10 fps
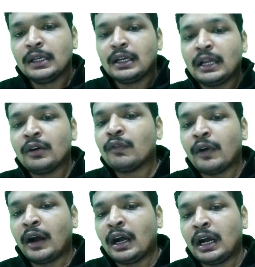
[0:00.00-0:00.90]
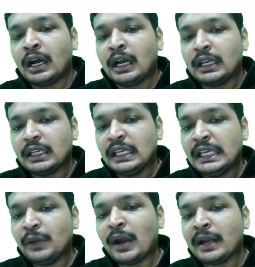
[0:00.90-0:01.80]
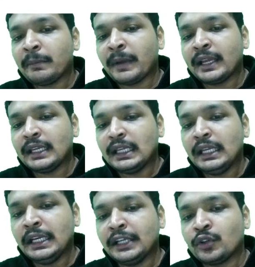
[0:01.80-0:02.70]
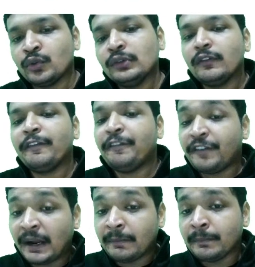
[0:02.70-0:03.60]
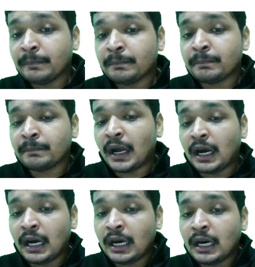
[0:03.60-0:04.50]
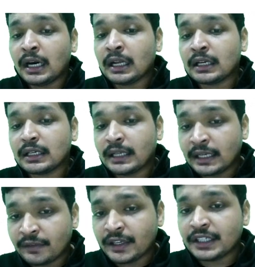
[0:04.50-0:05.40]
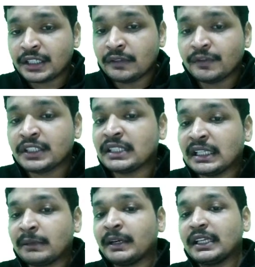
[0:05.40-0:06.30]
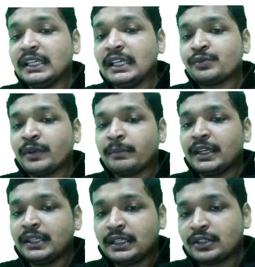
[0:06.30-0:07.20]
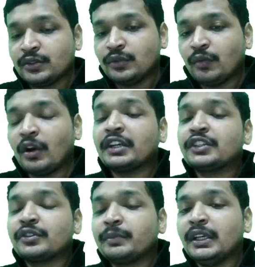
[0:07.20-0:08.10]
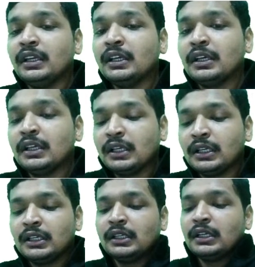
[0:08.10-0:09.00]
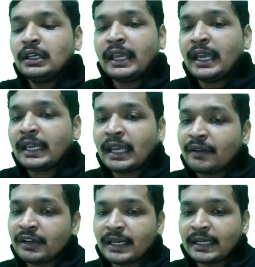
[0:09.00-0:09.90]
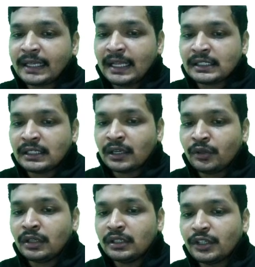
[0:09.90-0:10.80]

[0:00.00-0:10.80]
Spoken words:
Now E1 by E2 from our derivation, which is nothing but ES1 by ES2, what it should be? K will get cancelled out.